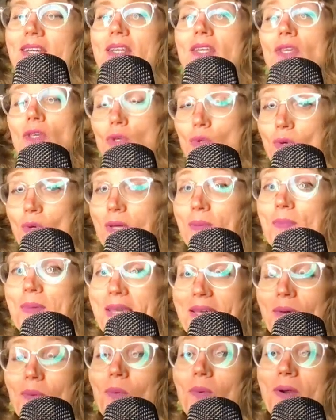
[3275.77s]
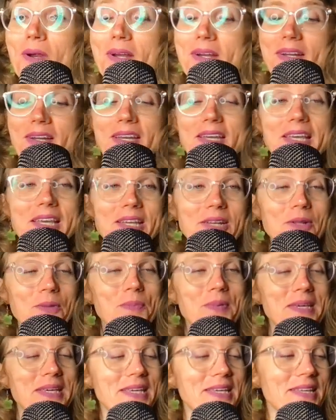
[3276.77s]
you can make it work, it'll
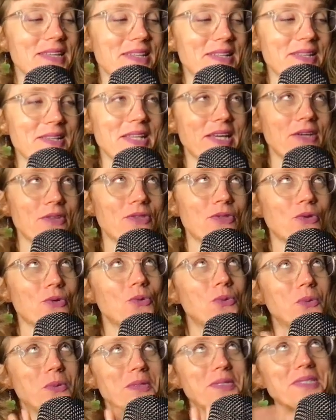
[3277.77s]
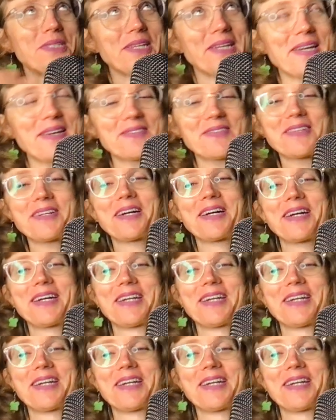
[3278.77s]
be like the coolest thing ever.